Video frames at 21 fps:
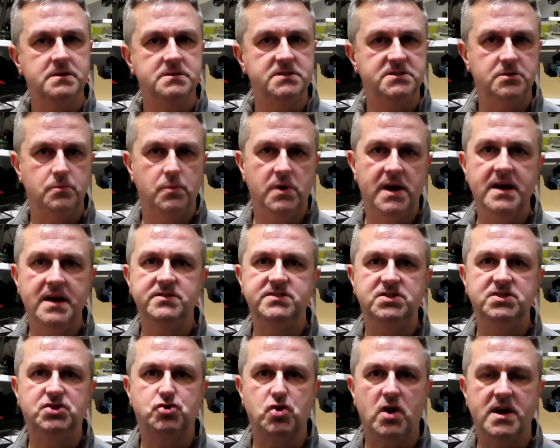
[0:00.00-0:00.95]
that someone else
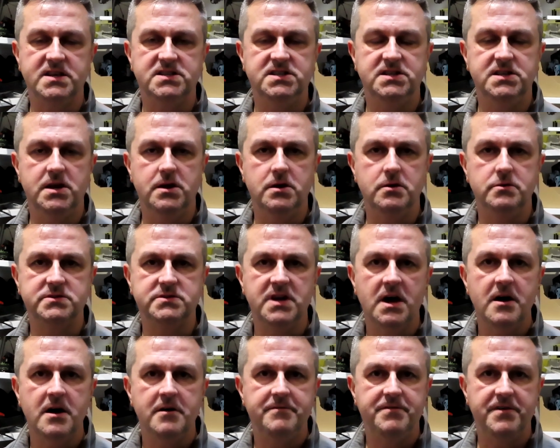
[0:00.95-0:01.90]
is trying to use
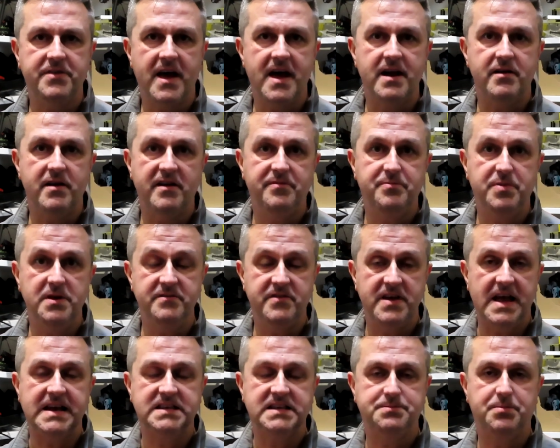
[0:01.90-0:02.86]
for their
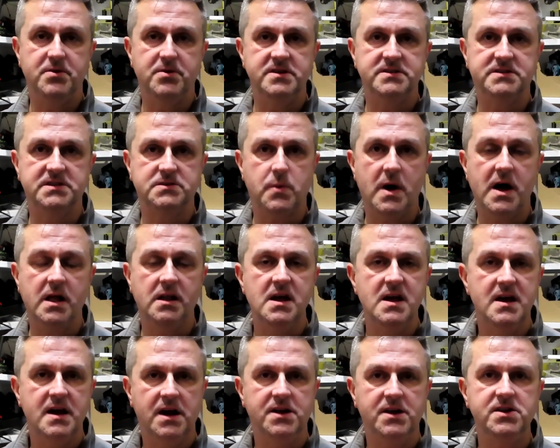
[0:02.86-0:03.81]
FPV experience as well.
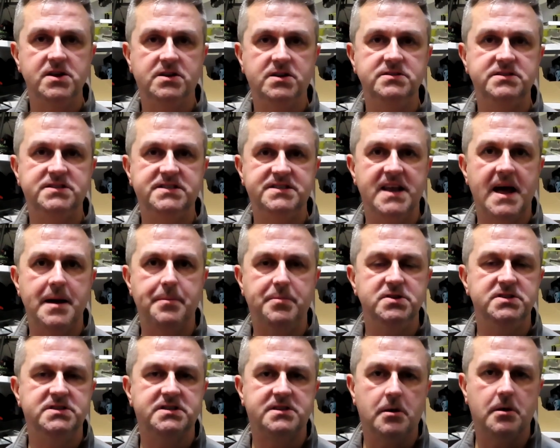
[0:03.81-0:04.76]
And you can step
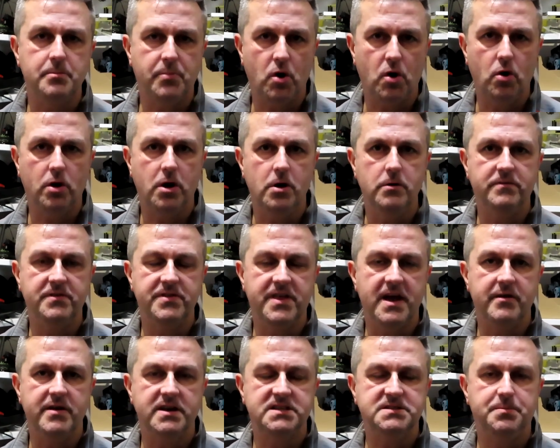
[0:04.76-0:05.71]
and stomp all over
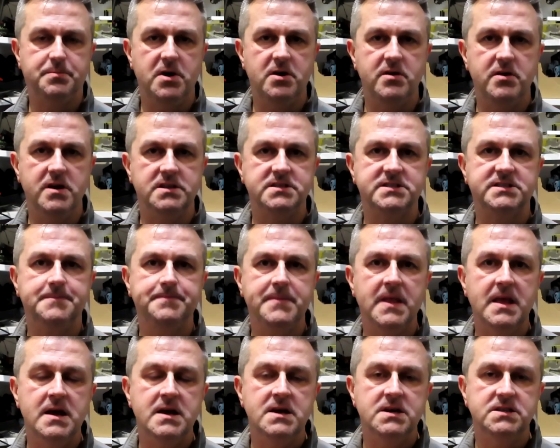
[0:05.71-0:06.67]
their experience.
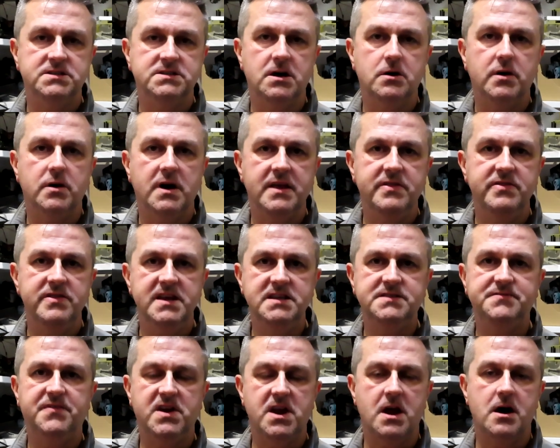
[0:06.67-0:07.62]
So in
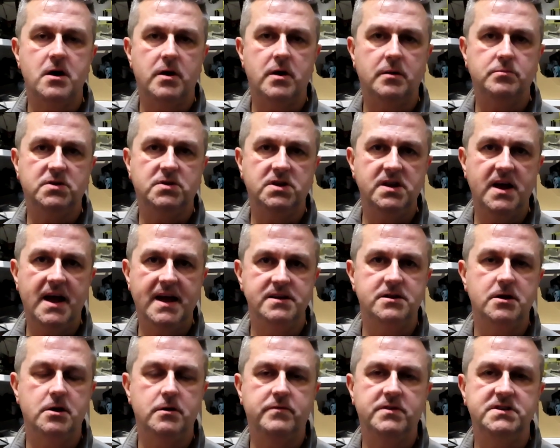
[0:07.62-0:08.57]
this video, I'm going to
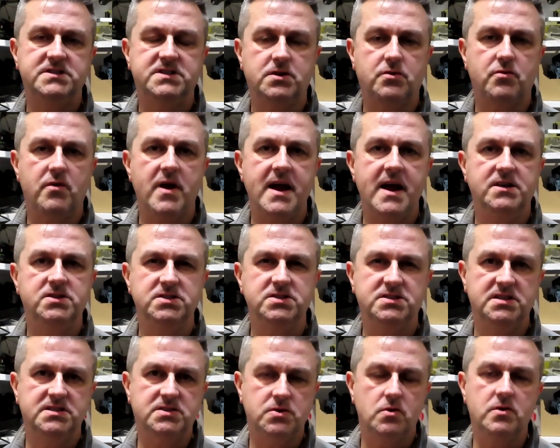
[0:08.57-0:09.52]
hand over to Greg
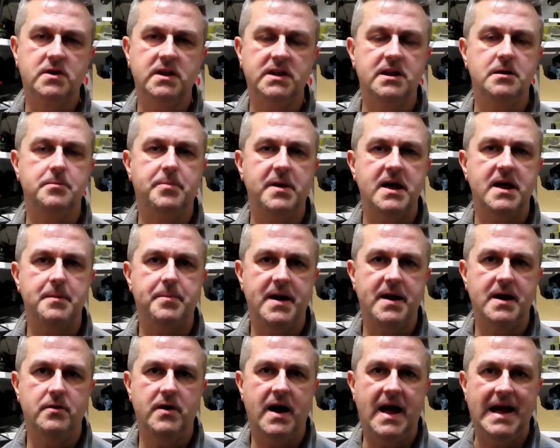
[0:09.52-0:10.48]
just to talk a little bit
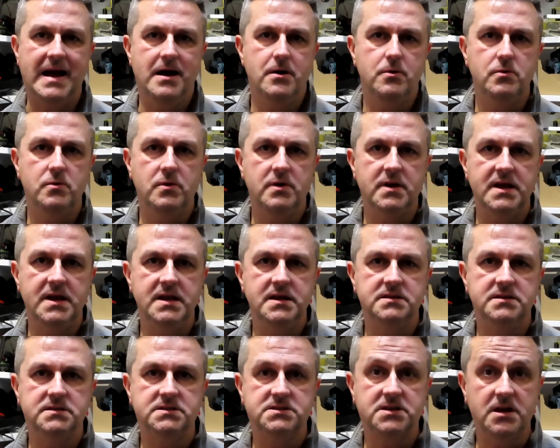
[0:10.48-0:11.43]
about how he
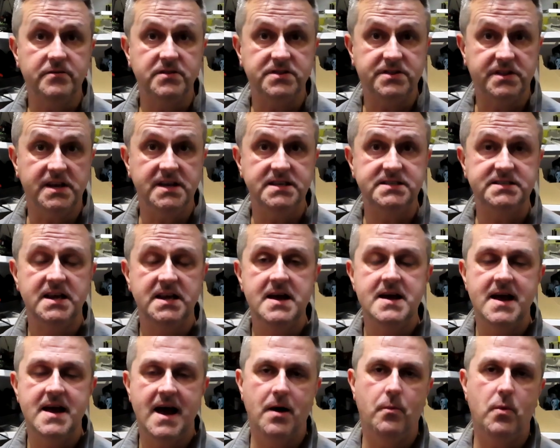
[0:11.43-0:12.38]
discovered this.
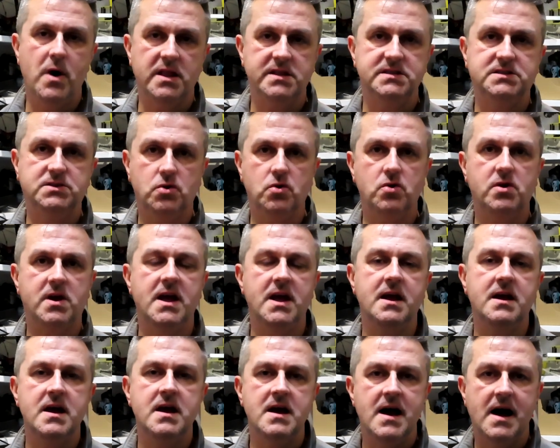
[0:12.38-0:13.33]
And while he's
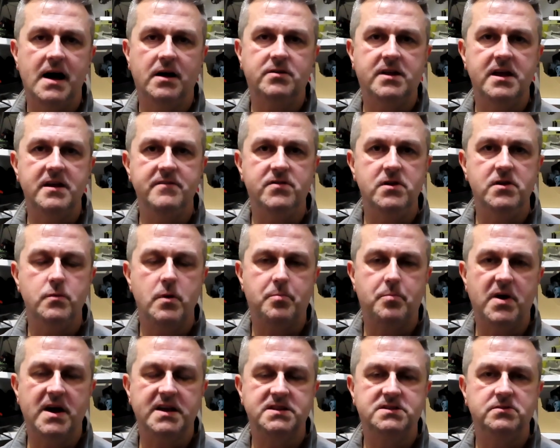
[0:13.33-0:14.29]
talking, I'll give you a
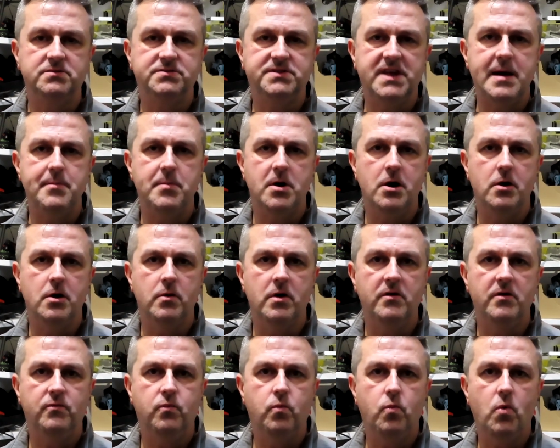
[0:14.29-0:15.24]
practical demo
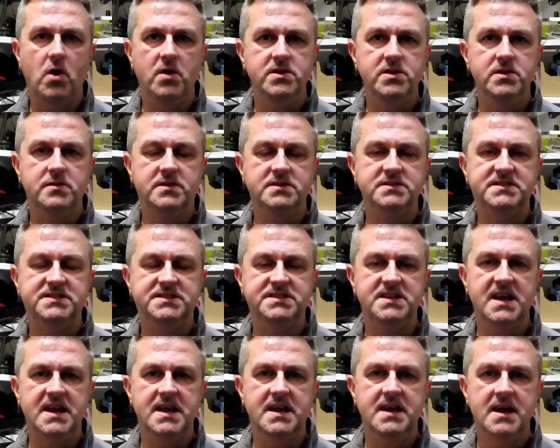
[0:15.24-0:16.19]
of what you can
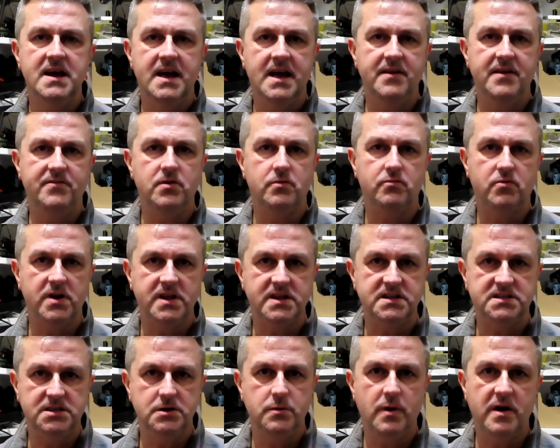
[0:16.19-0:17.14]
see if you're
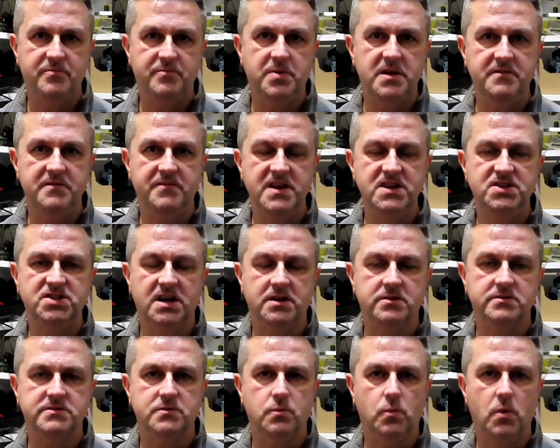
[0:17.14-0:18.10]
running two FPV
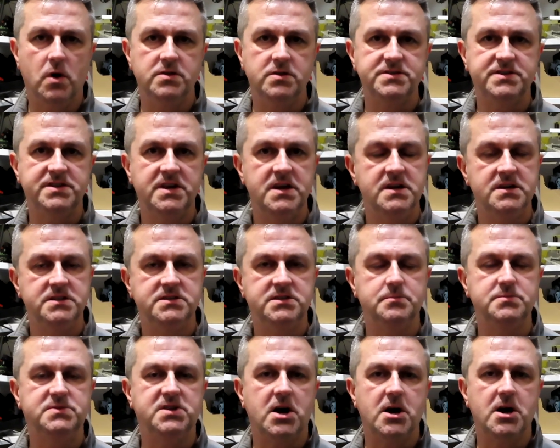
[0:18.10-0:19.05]
channels at once.
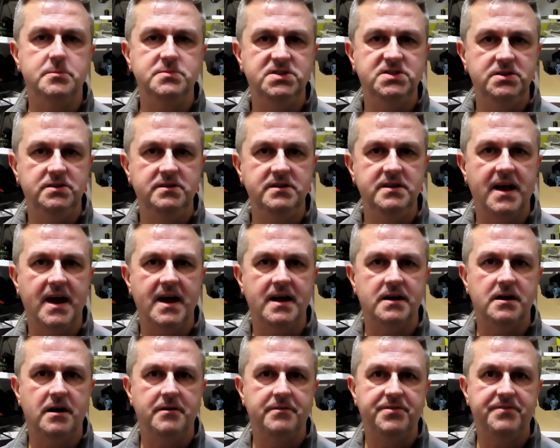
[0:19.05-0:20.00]
Sometimes you can
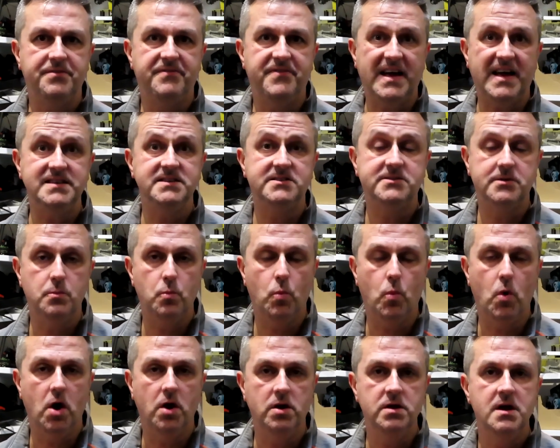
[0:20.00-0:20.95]
get a phantom
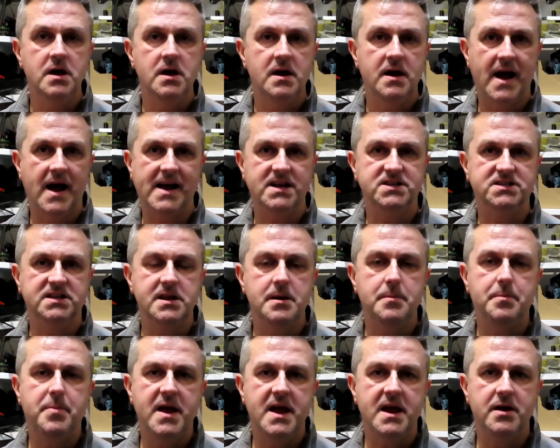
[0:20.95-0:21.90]
one actually
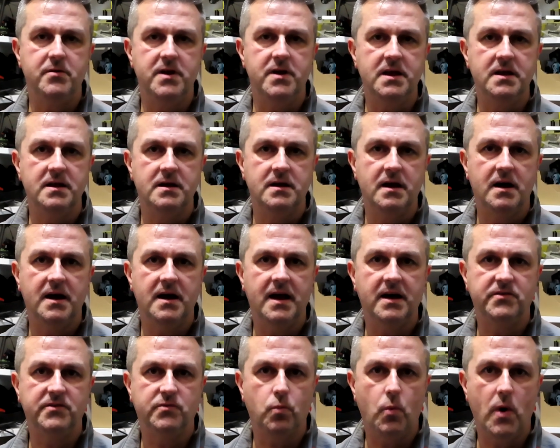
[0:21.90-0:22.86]
appearing
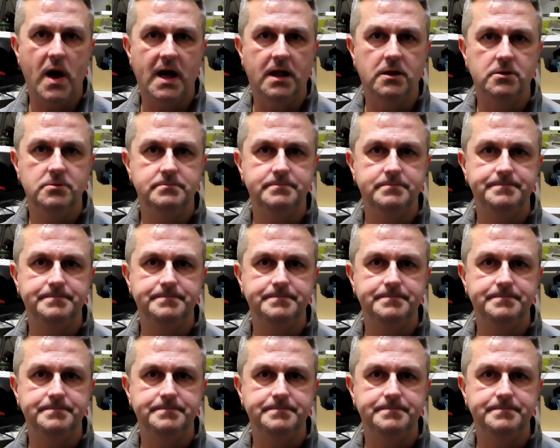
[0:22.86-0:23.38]
as well.